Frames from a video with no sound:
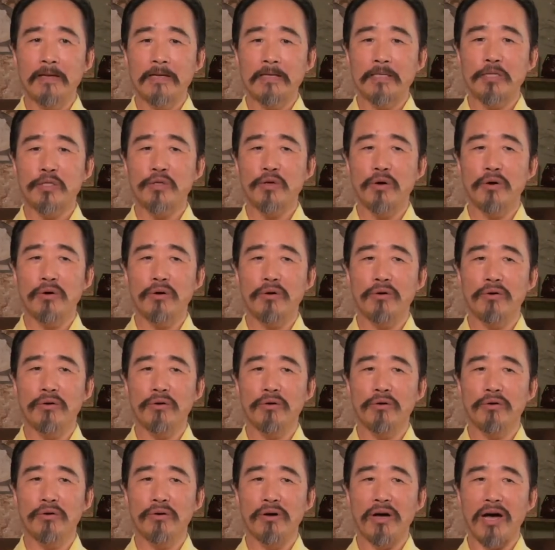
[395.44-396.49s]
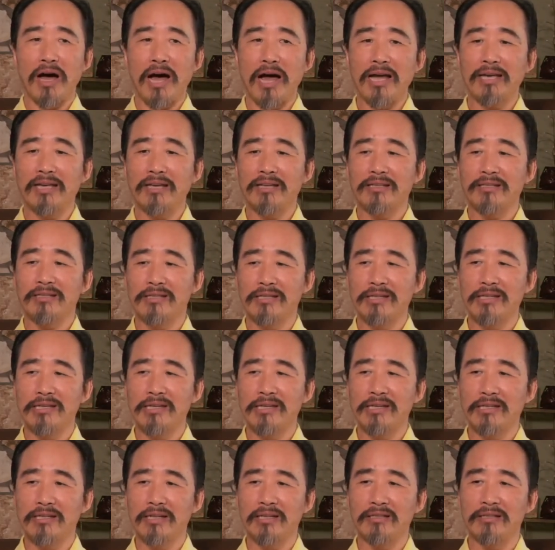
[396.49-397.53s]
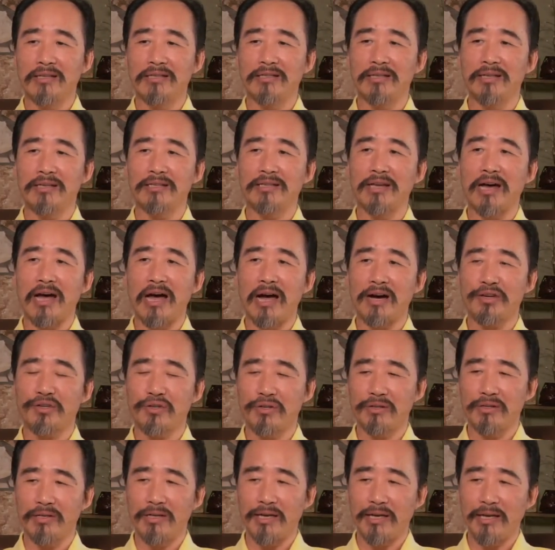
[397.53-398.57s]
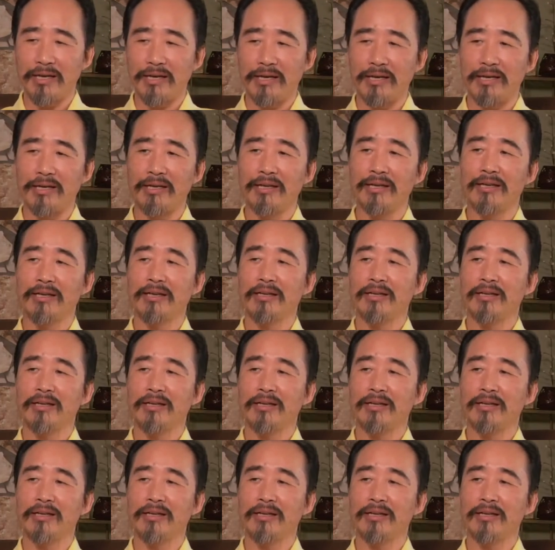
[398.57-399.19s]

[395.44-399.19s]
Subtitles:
So I can see that this is actually a